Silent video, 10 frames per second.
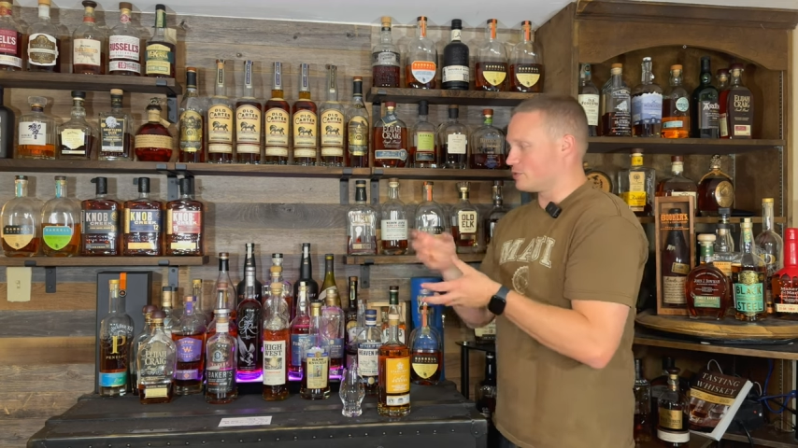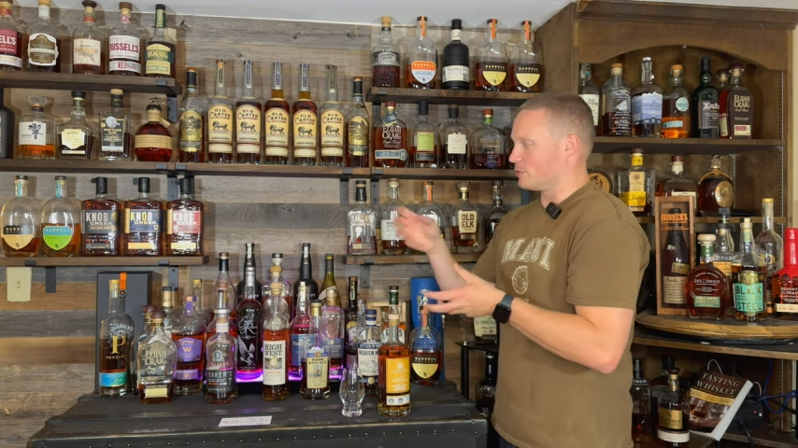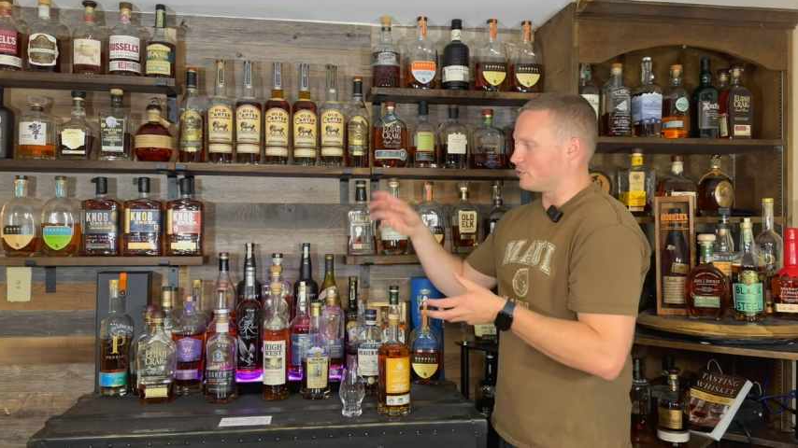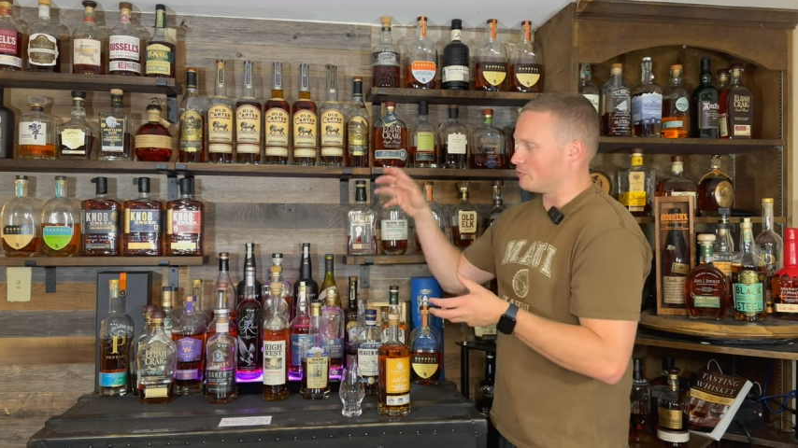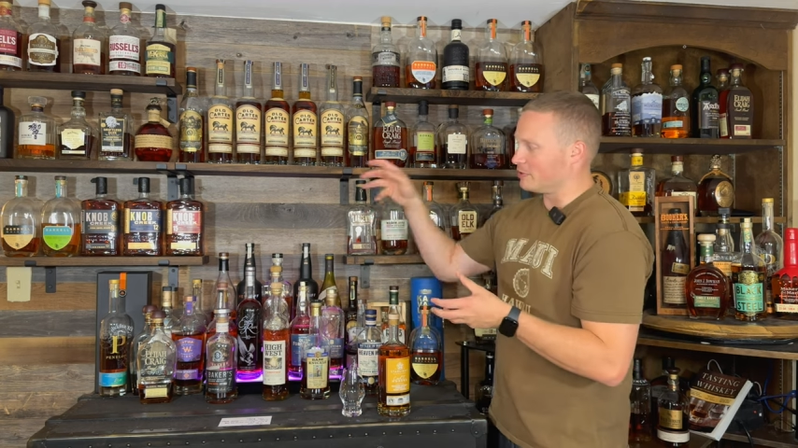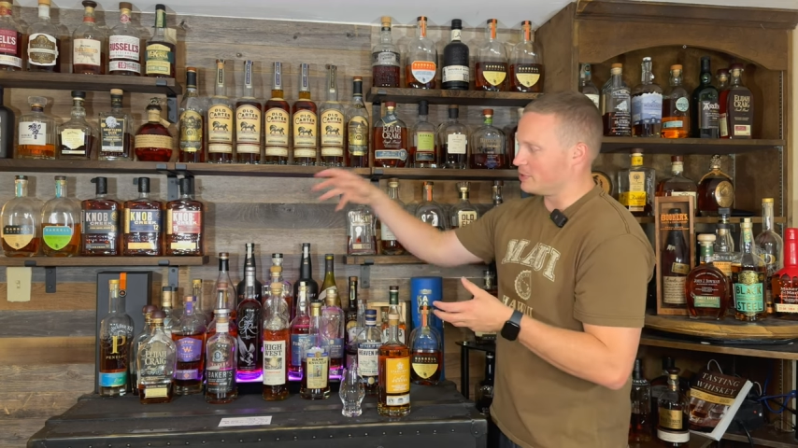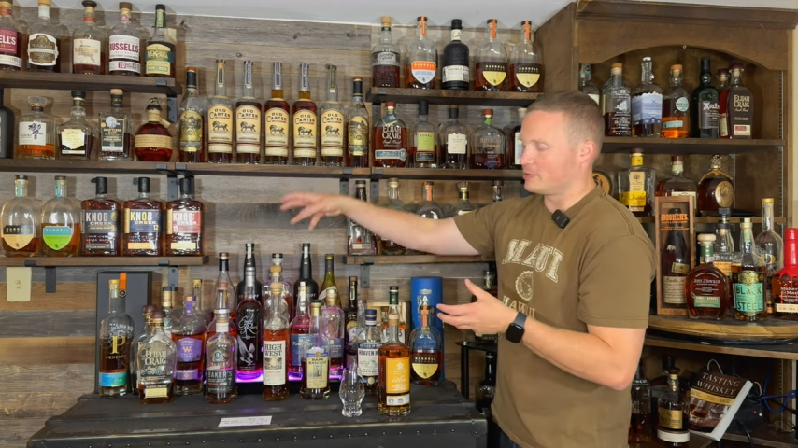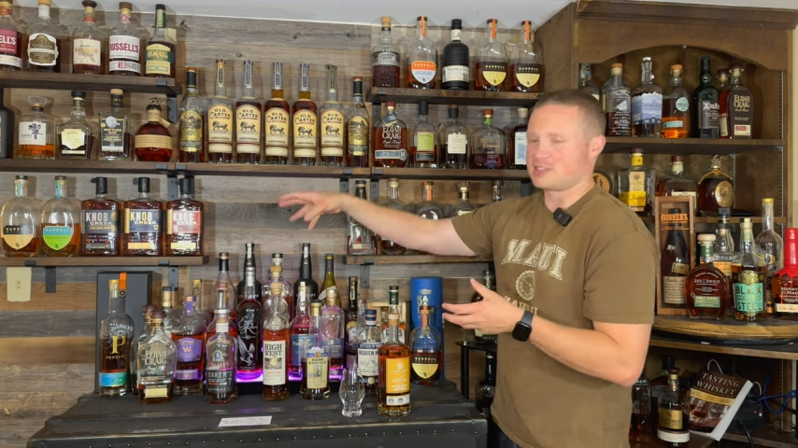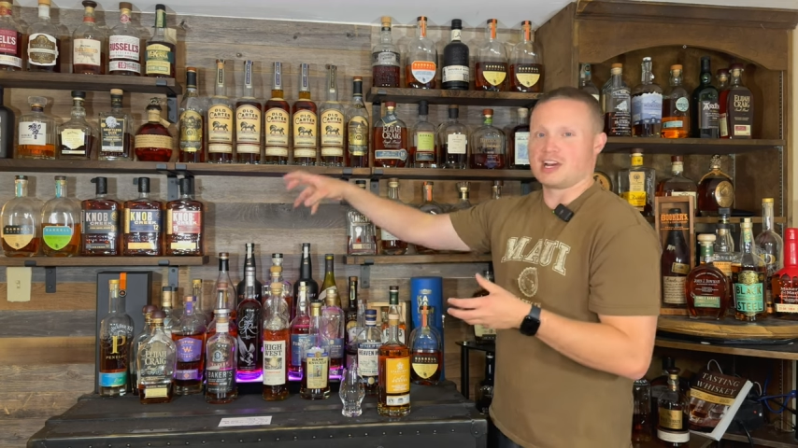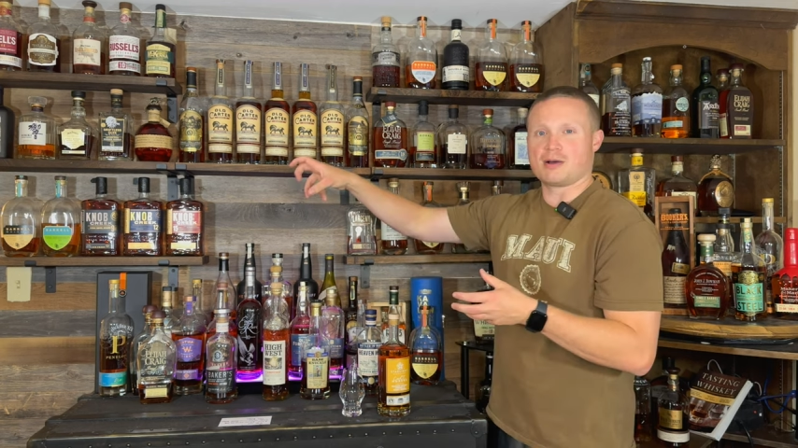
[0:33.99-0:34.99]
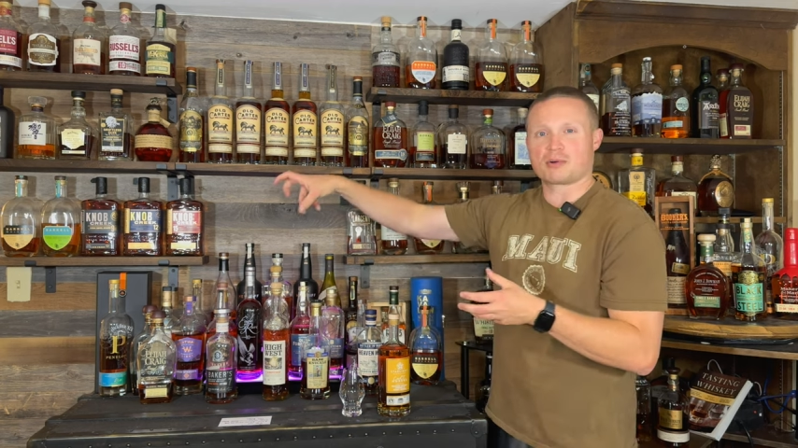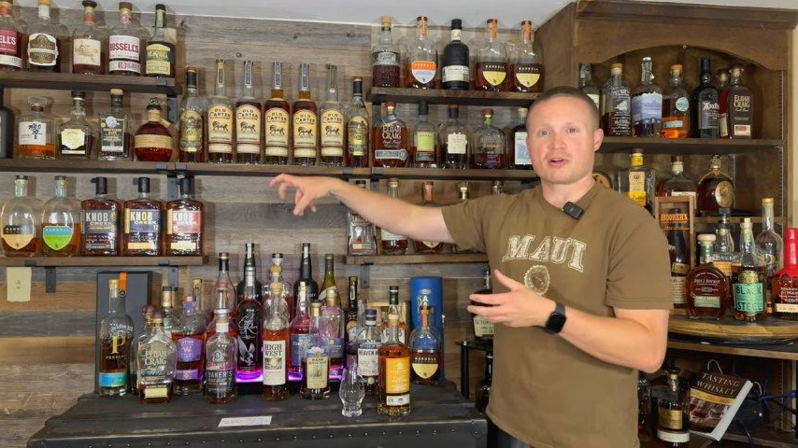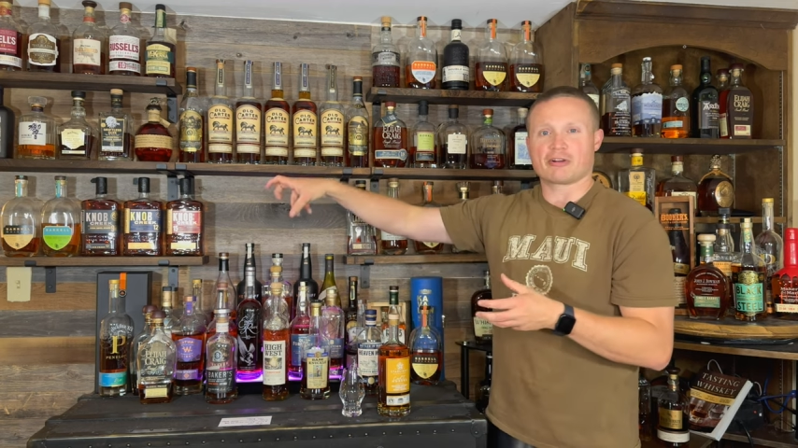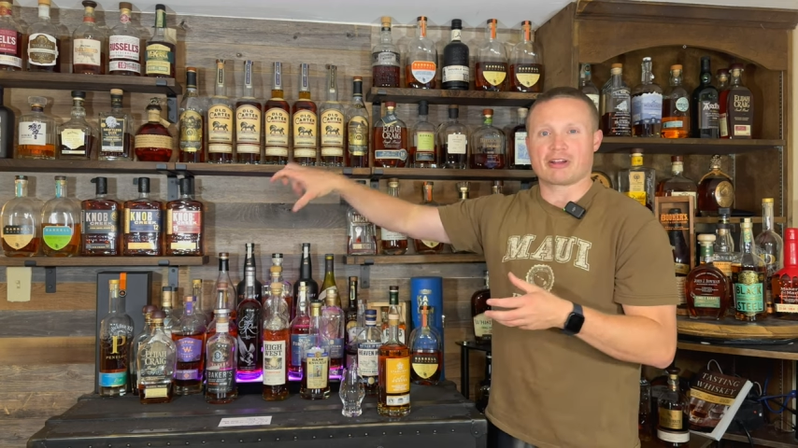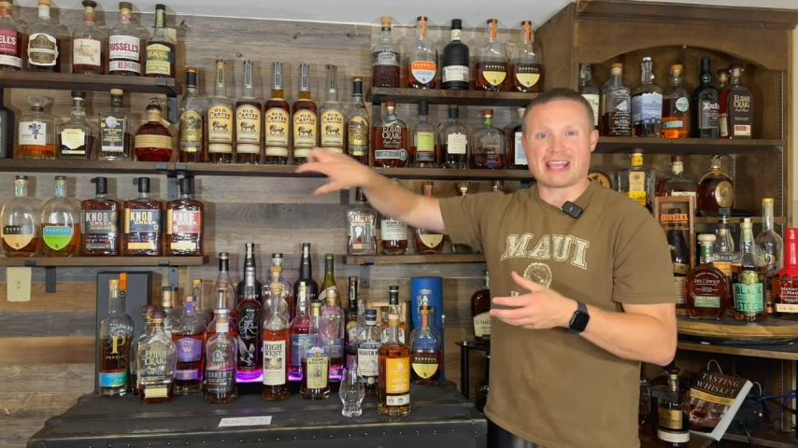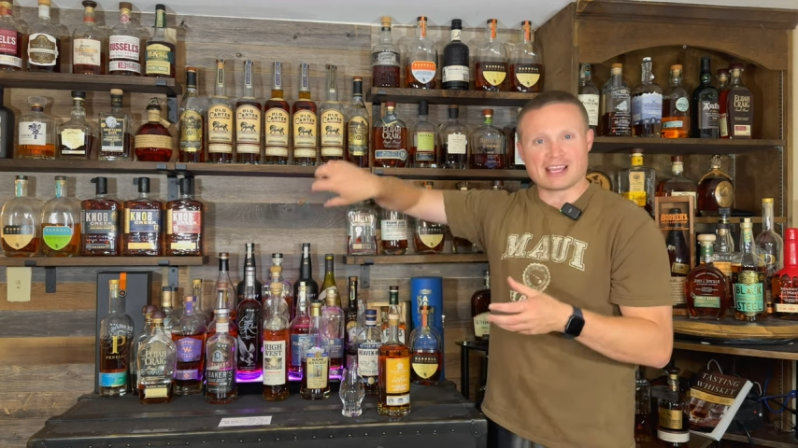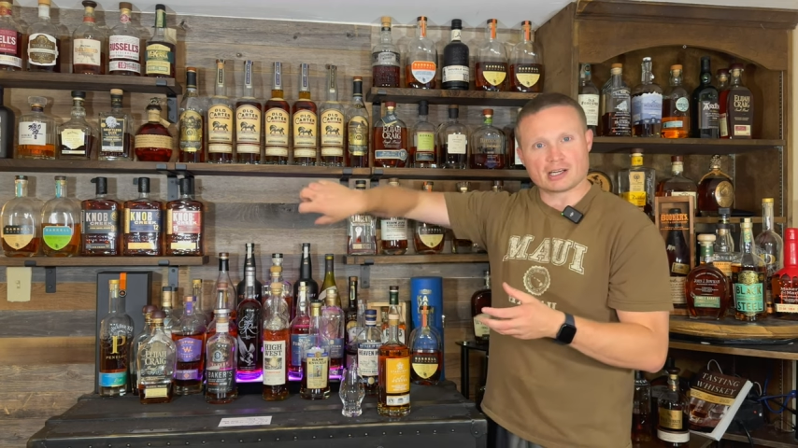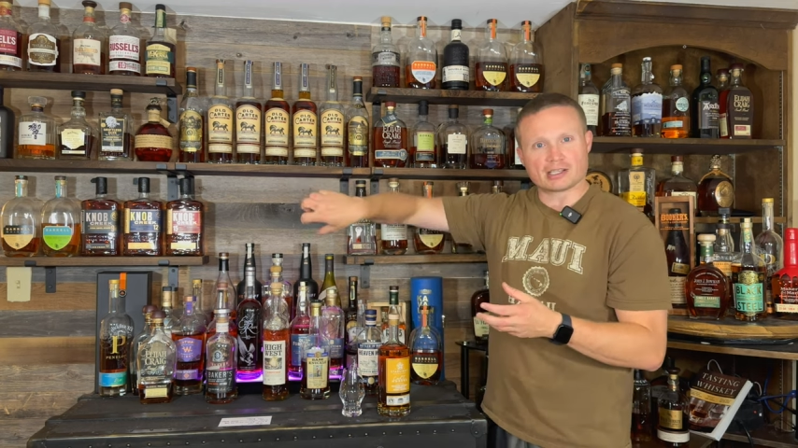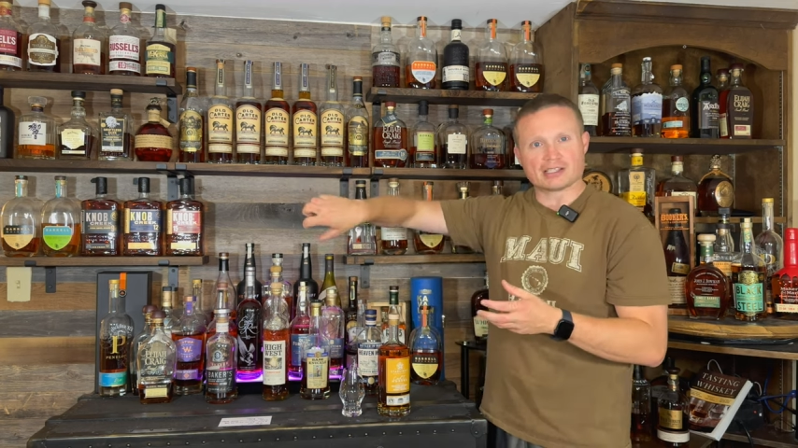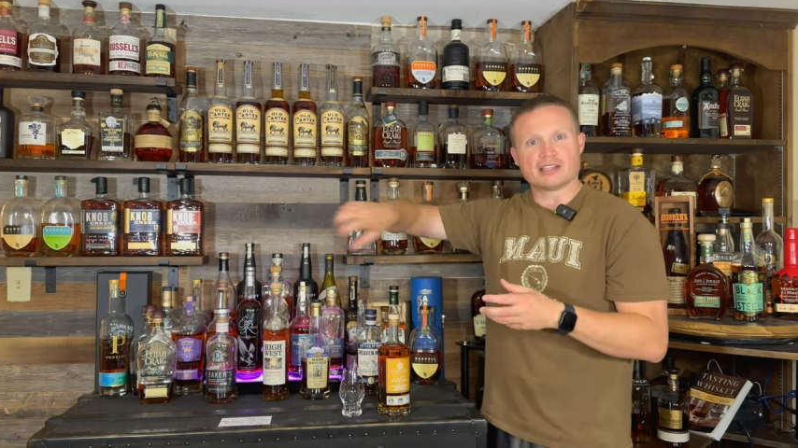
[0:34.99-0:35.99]
So the Rio is an Amburana and
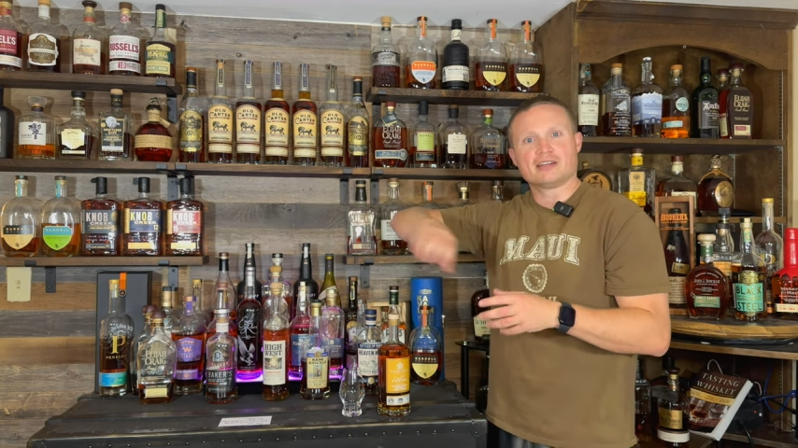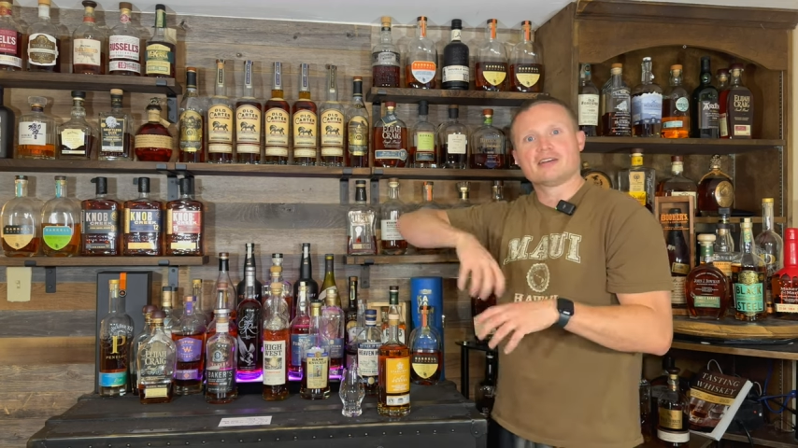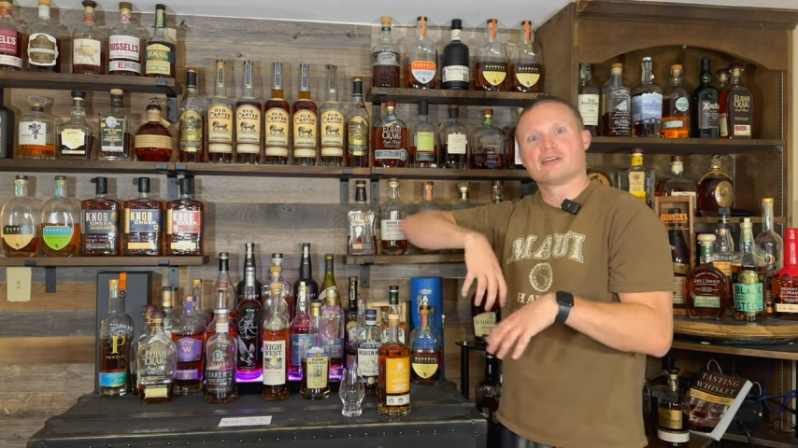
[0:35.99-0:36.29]
honey.